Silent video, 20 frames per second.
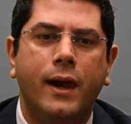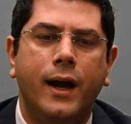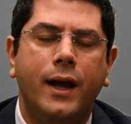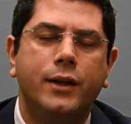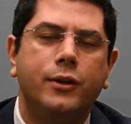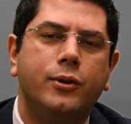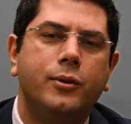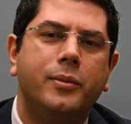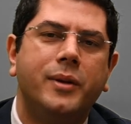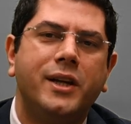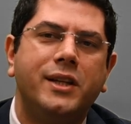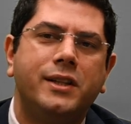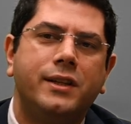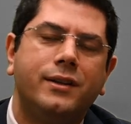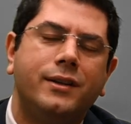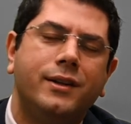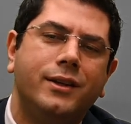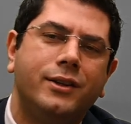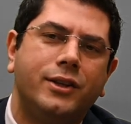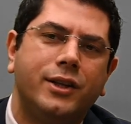And you'll
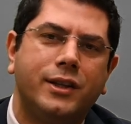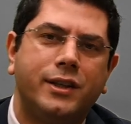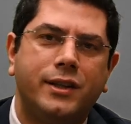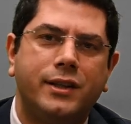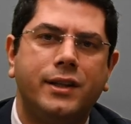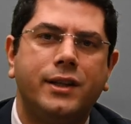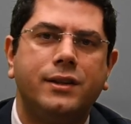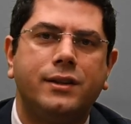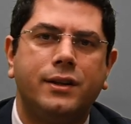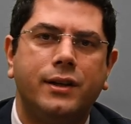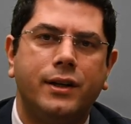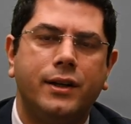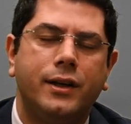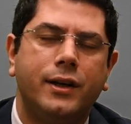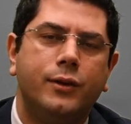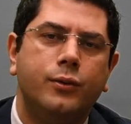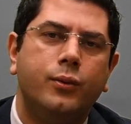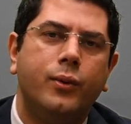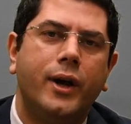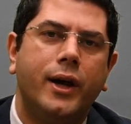basically just sit there
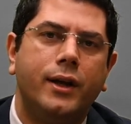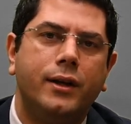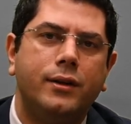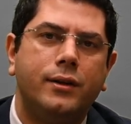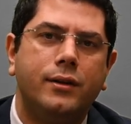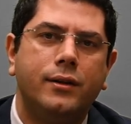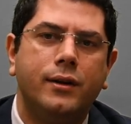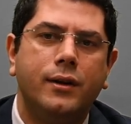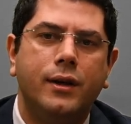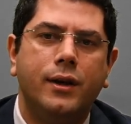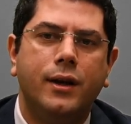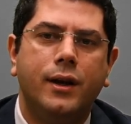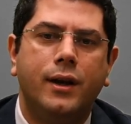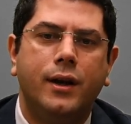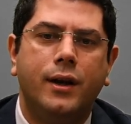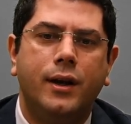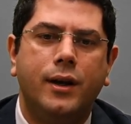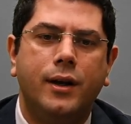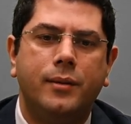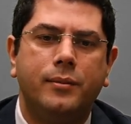and wait
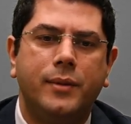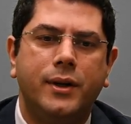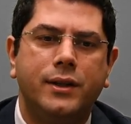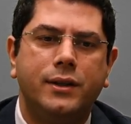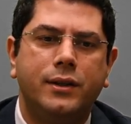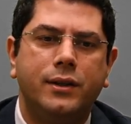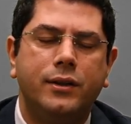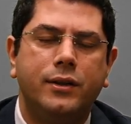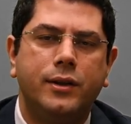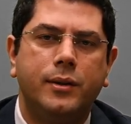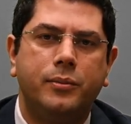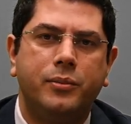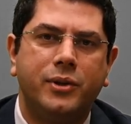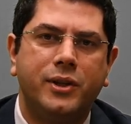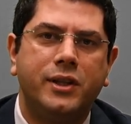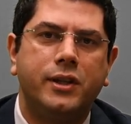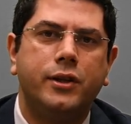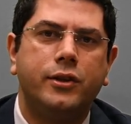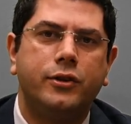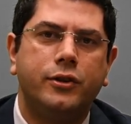um, until the
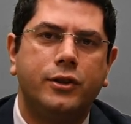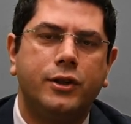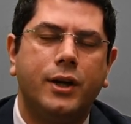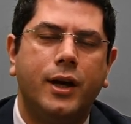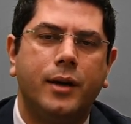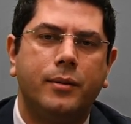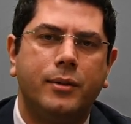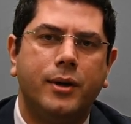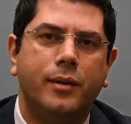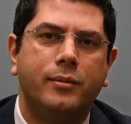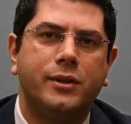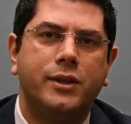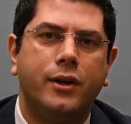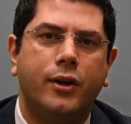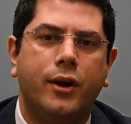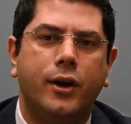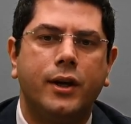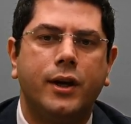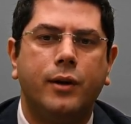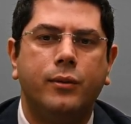procedure time comes
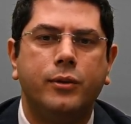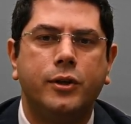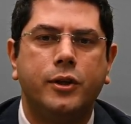along, at